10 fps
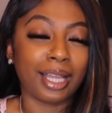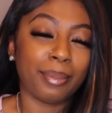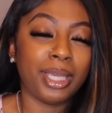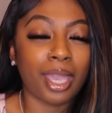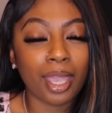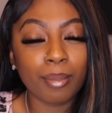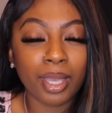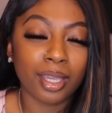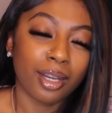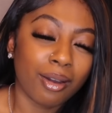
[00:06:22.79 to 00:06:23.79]
I be gang
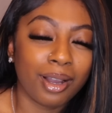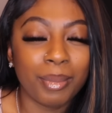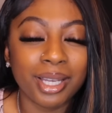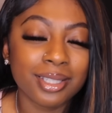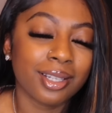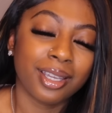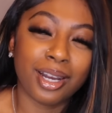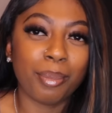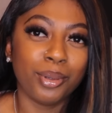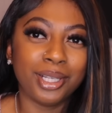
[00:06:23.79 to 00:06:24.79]
banging though, I'm a hustler, can
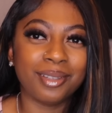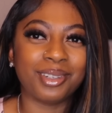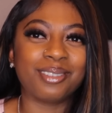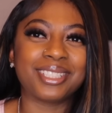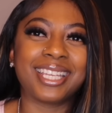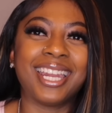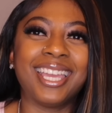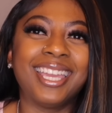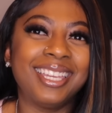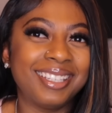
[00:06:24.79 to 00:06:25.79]
I pull up? No, I'm just
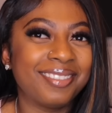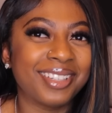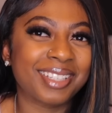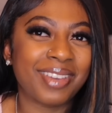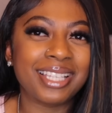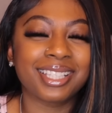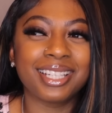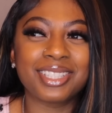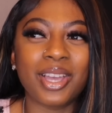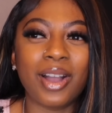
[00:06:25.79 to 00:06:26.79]
kidding. He
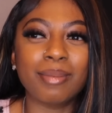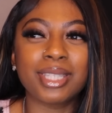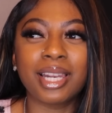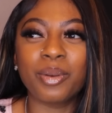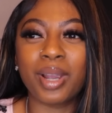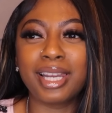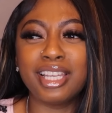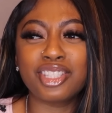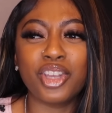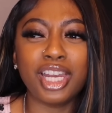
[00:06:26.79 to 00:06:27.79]
basically, so I'm telling him where I
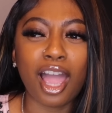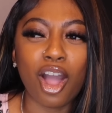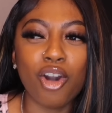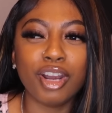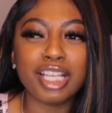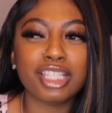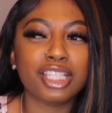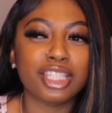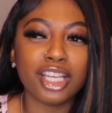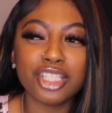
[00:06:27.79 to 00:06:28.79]
live. So he like, oh, that's the
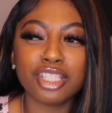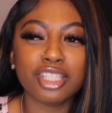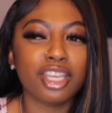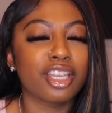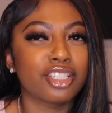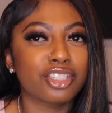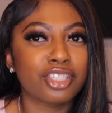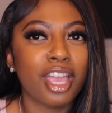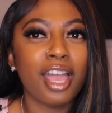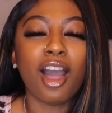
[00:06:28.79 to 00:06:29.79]
such and such.
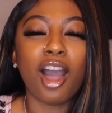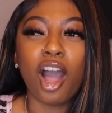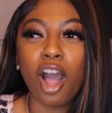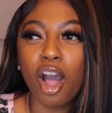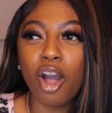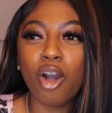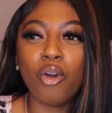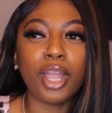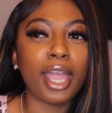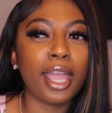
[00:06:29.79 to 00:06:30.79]

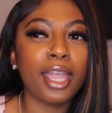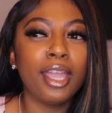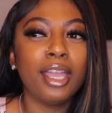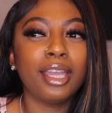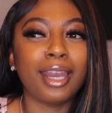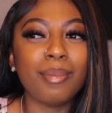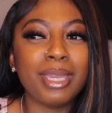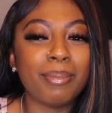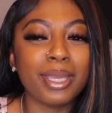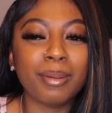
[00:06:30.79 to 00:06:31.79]
Oh, okay, they
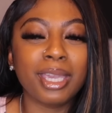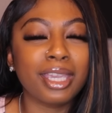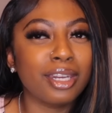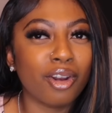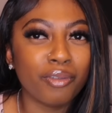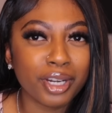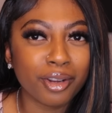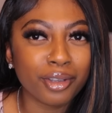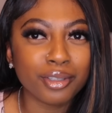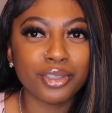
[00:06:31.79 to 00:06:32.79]
be big kicking it over
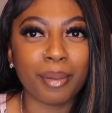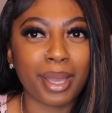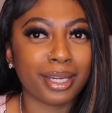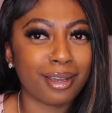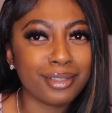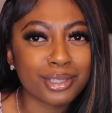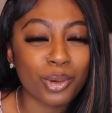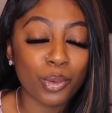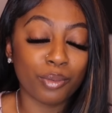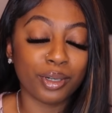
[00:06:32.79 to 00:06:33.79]
there on your street. I'm like, no, it's
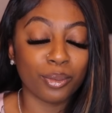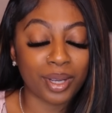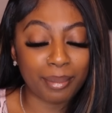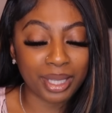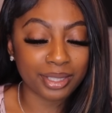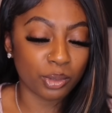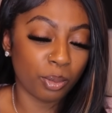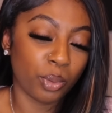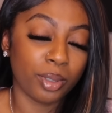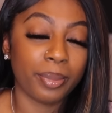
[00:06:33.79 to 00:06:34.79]
cool over there where I'm at. You
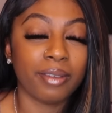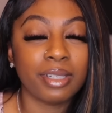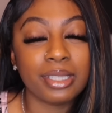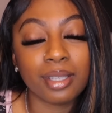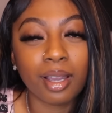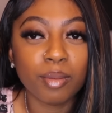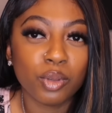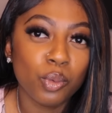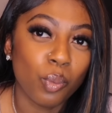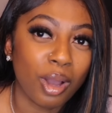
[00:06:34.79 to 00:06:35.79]
can pull up every time
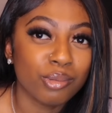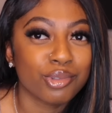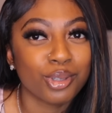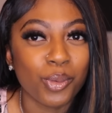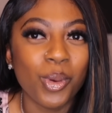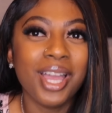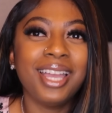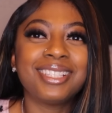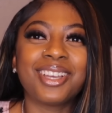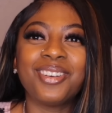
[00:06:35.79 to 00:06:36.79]
you want to.
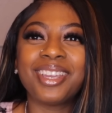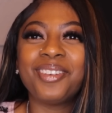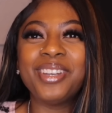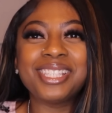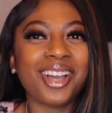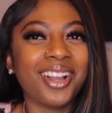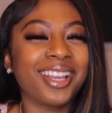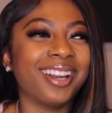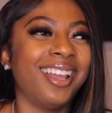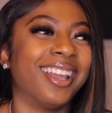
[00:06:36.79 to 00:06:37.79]
So yeah, we
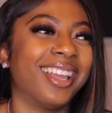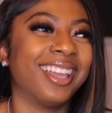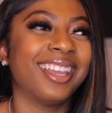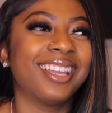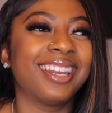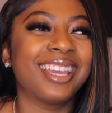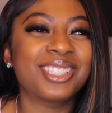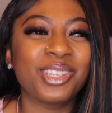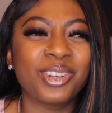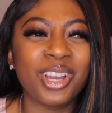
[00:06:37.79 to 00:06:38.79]
talking. Next
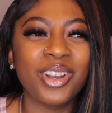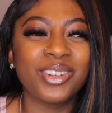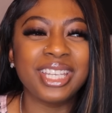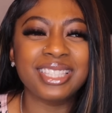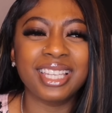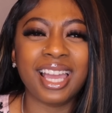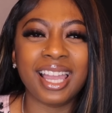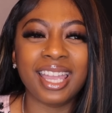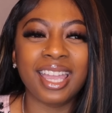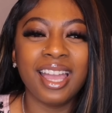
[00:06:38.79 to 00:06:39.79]
thing you know, Niecy
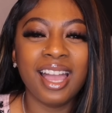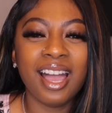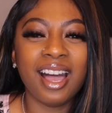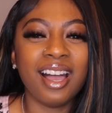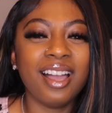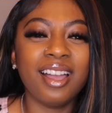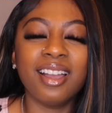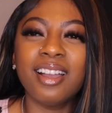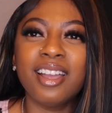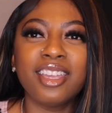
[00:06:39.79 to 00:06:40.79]
like,
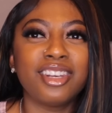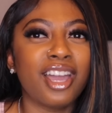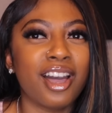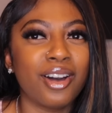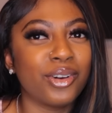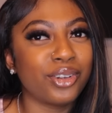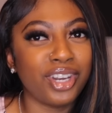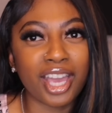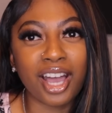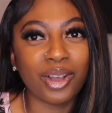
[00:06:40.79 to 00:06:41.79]

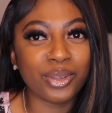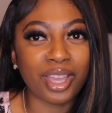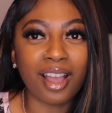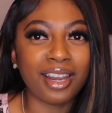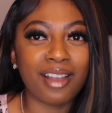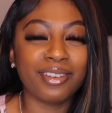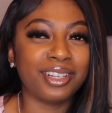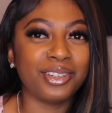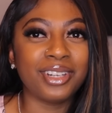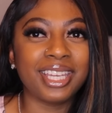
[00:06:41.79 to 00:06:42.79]
no, y'all not
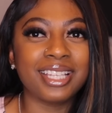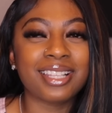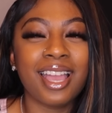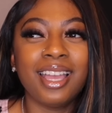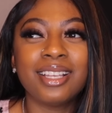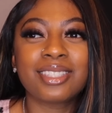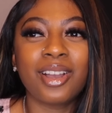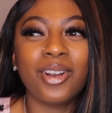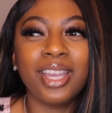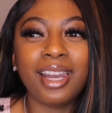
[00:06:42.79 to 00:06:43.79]
finna do this.
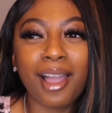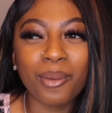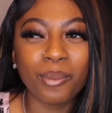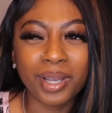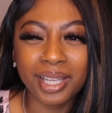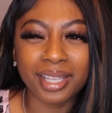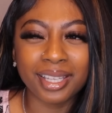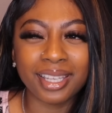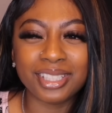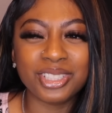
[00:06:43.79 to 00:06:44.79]
So he like, what?
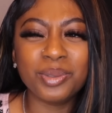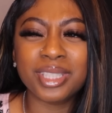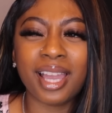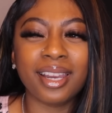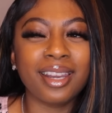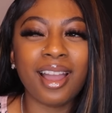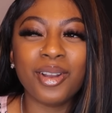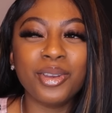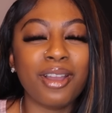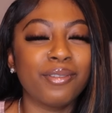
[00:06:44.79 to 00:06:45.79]
And she was like, no,
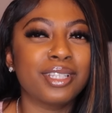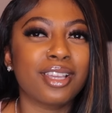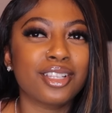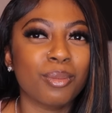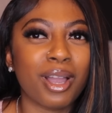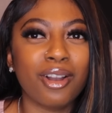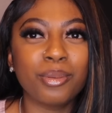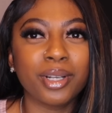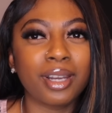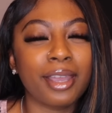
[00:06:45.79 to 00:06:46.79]
you're not finna talk to my
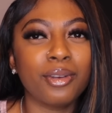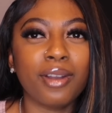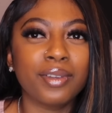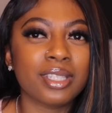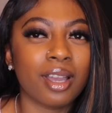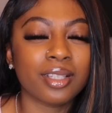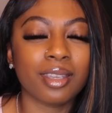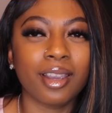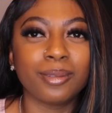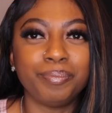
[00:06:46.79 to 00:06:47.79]
homegirl. Like, you're not finna talk
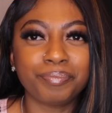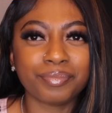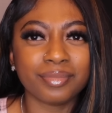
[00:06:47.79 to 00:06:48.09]
to her.